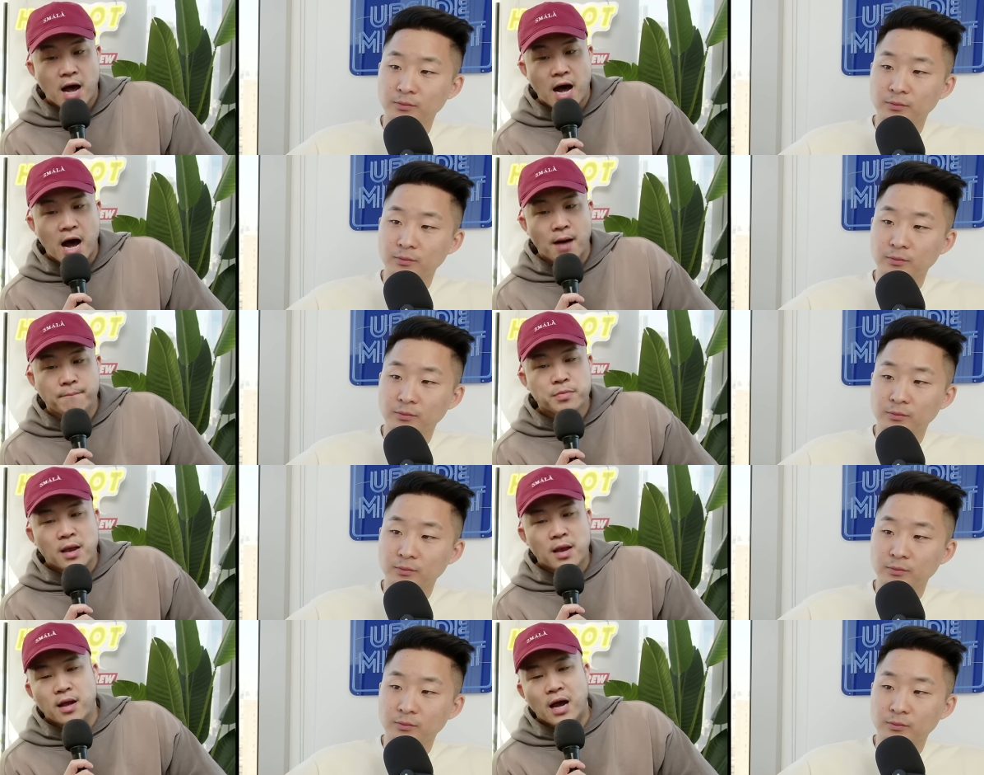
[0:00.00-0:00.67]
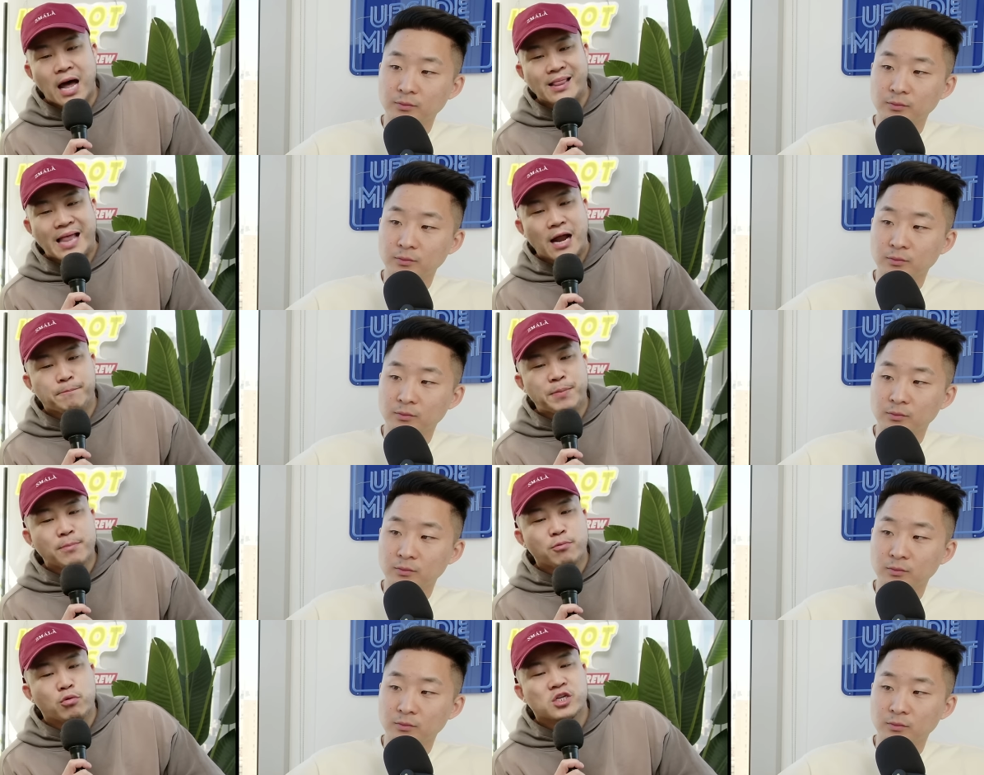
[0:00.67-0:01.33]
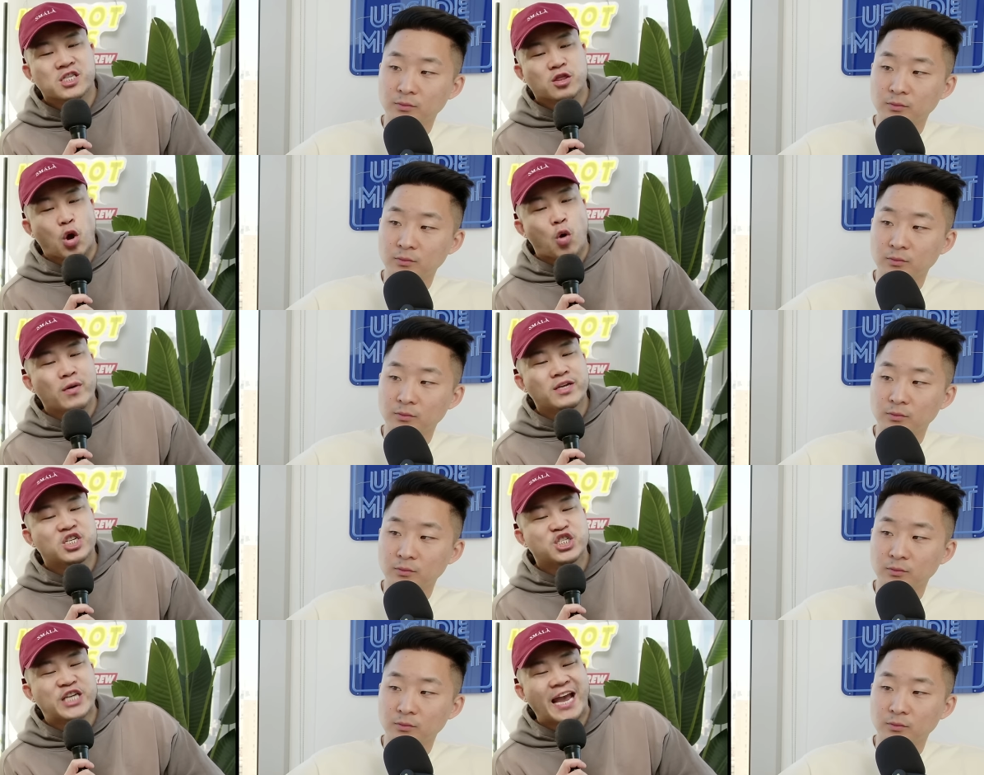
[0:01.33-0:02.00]
Speaker 1: Um, a lot of people were
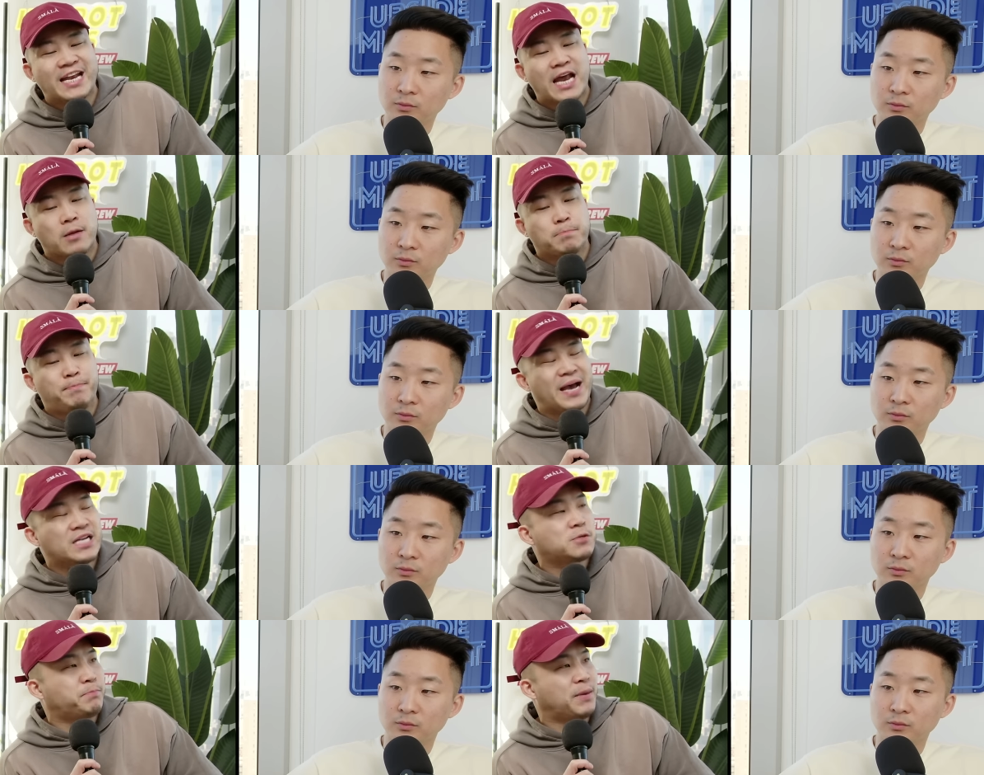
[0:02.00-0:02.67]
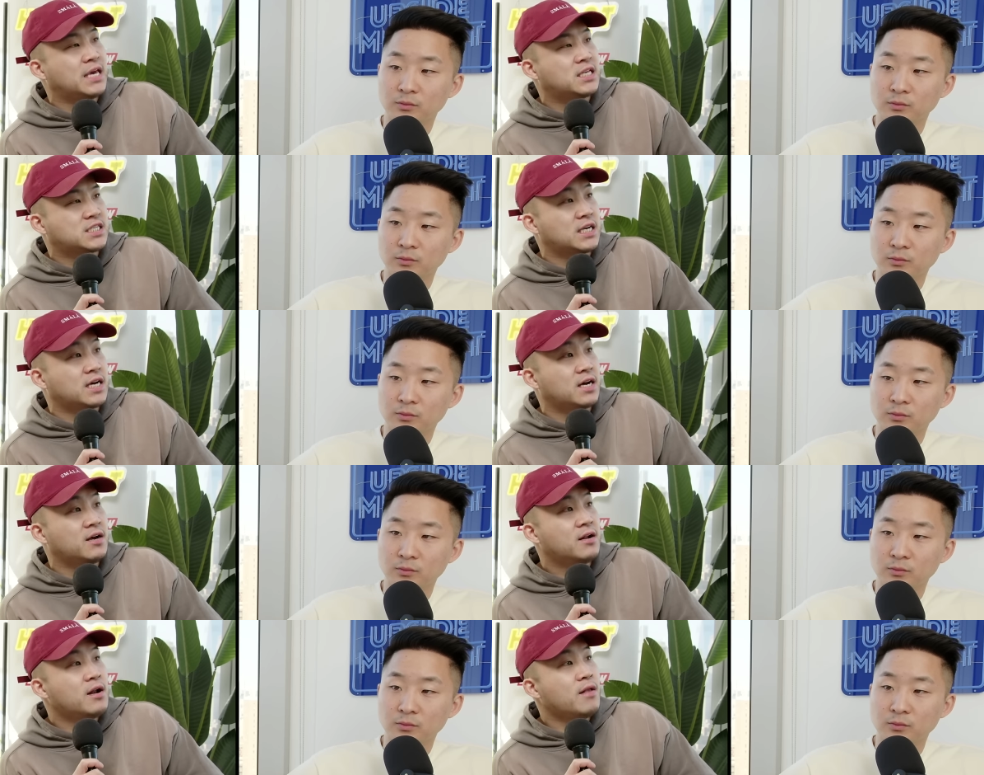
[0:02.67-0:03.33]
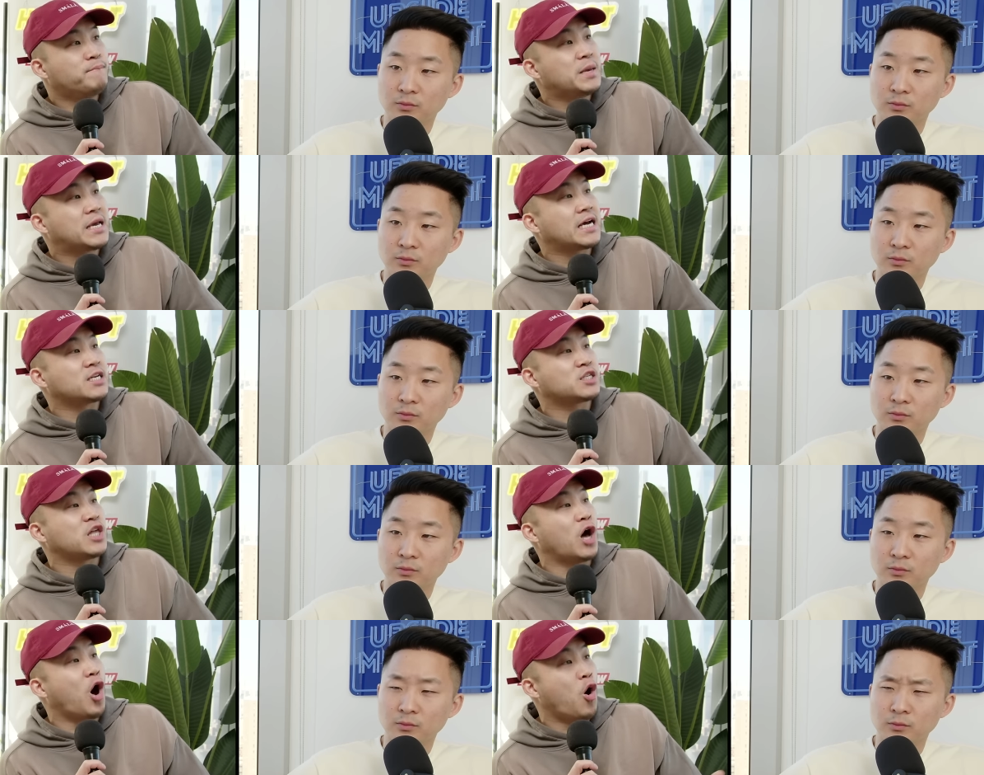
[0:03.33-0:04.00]
throwing shade at Best Pizza
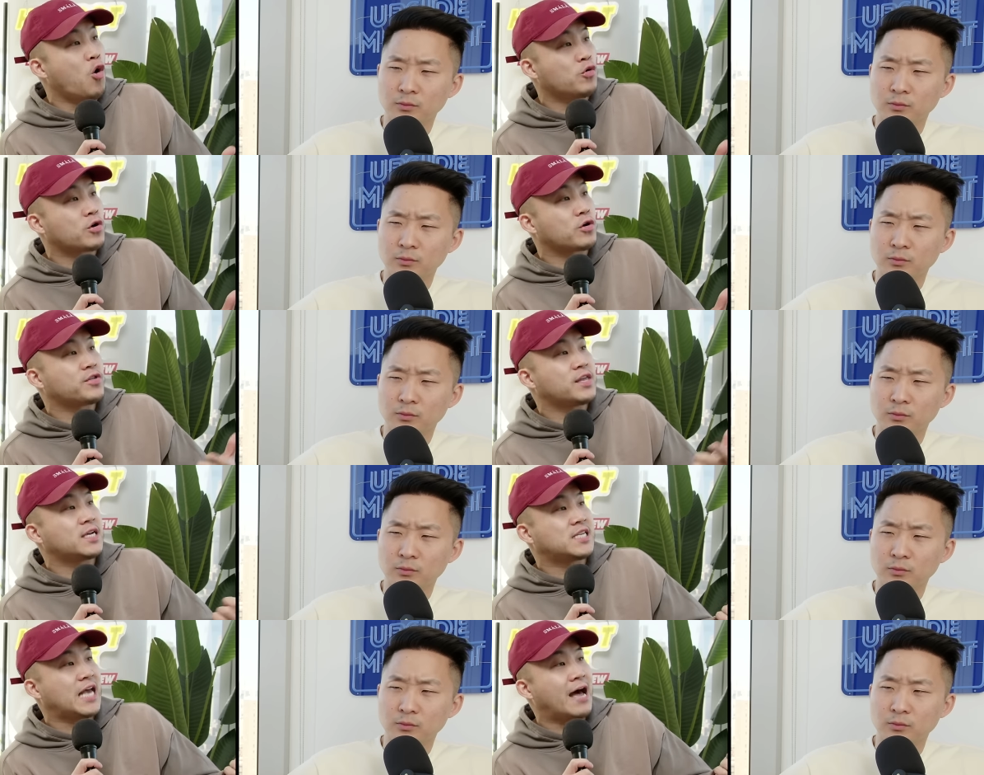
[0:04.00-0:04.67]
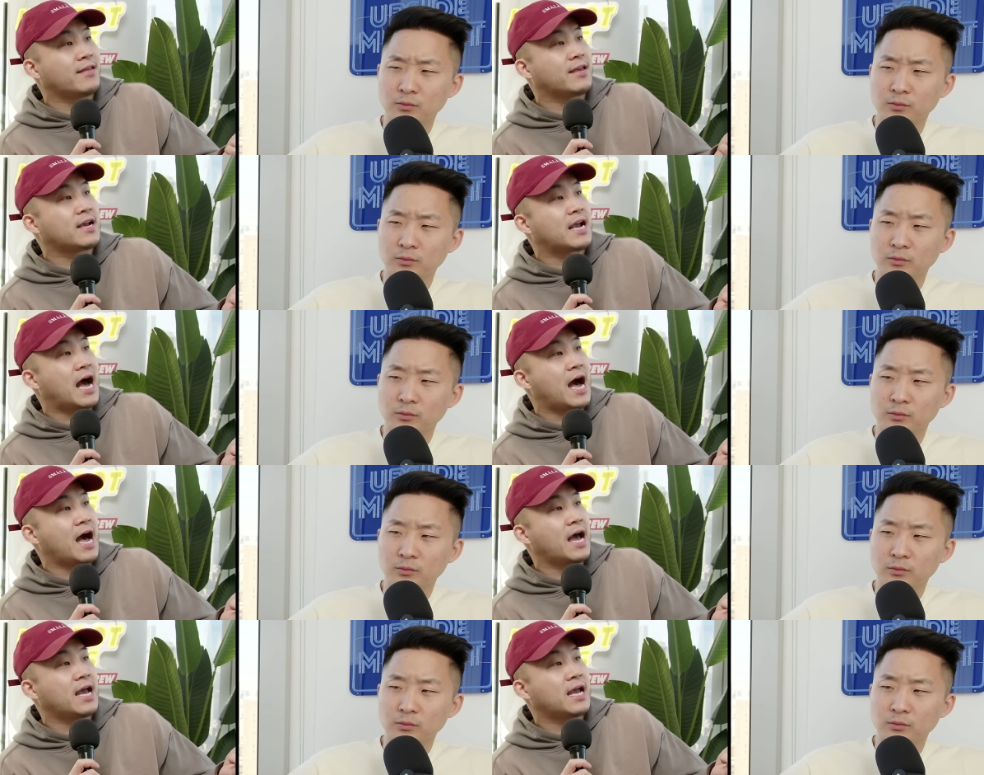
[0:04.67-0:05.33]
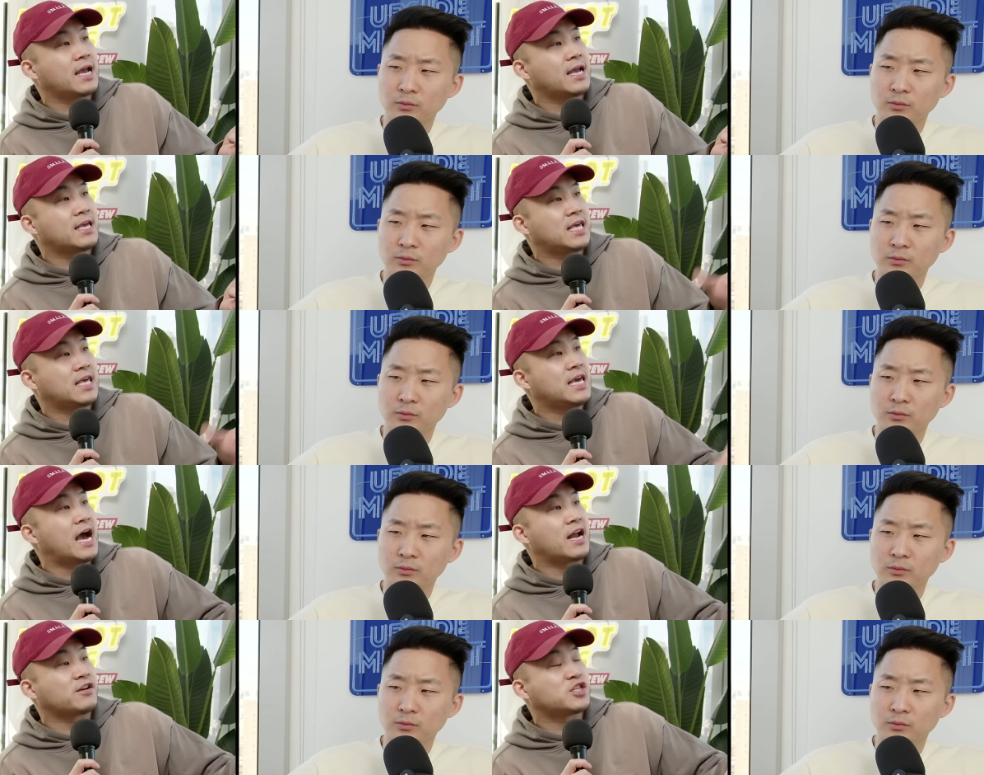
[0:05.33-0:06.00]
because the owner, the Italian guy,
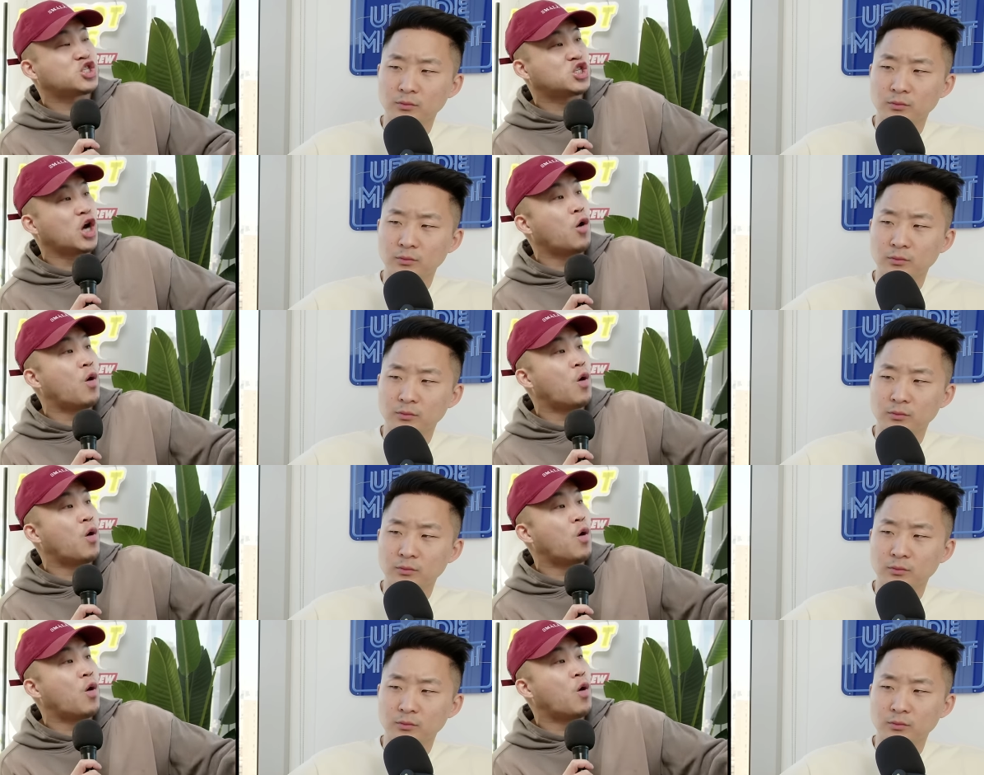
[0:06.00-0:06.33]
he had a show